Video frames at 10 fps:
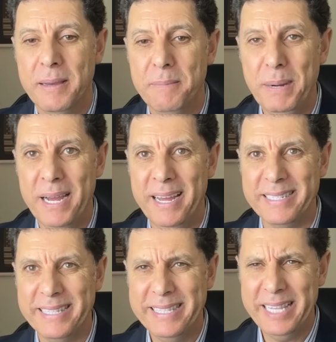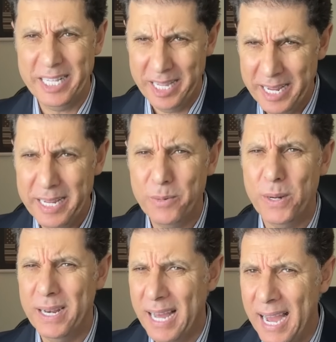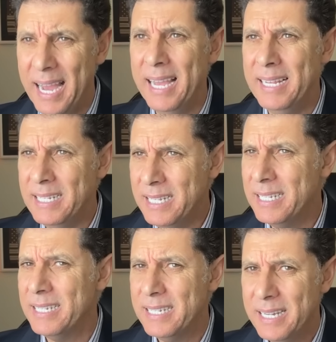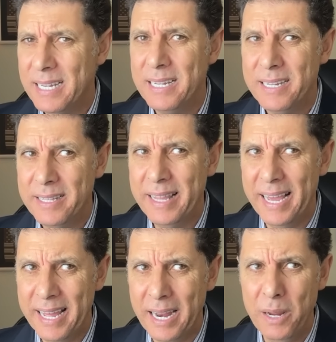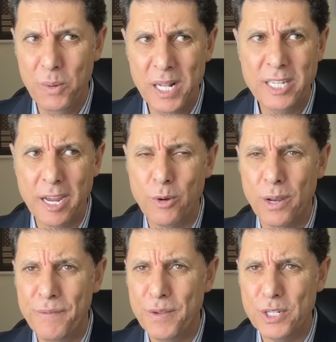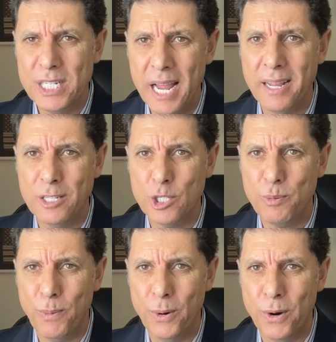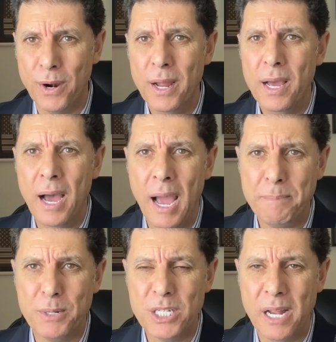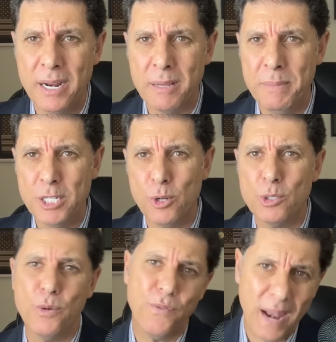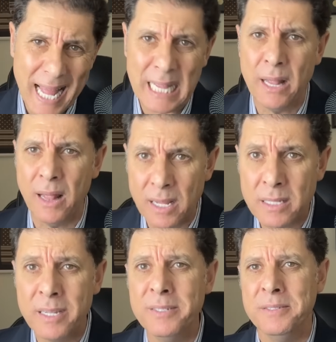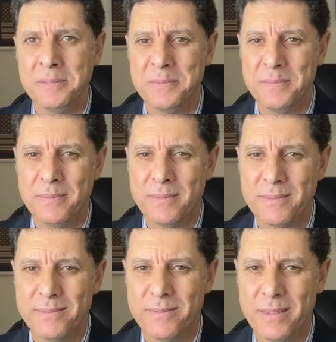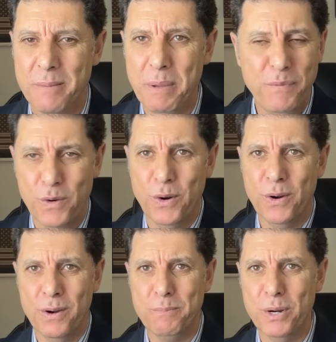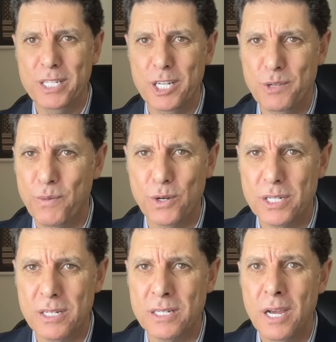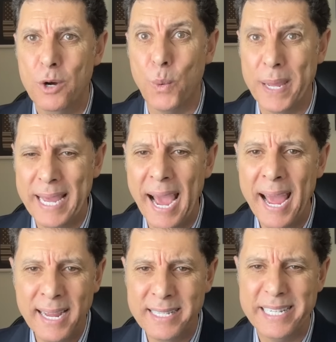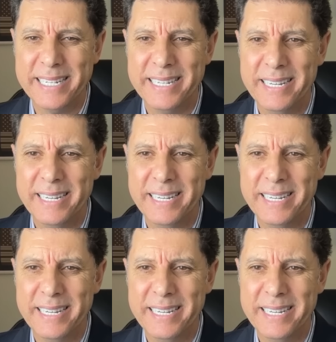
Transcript: But did he realize that it will take only a few seconds for a hypersonic missile to flatten London before British forces react?